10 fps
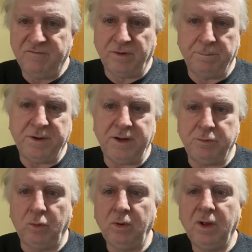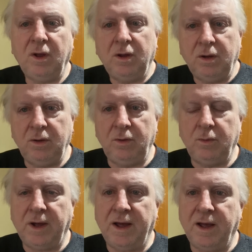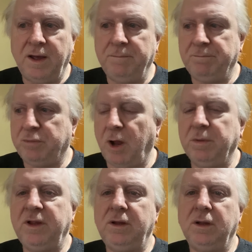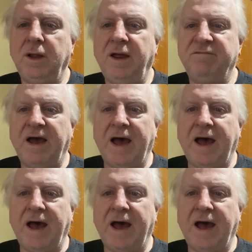from people who probably have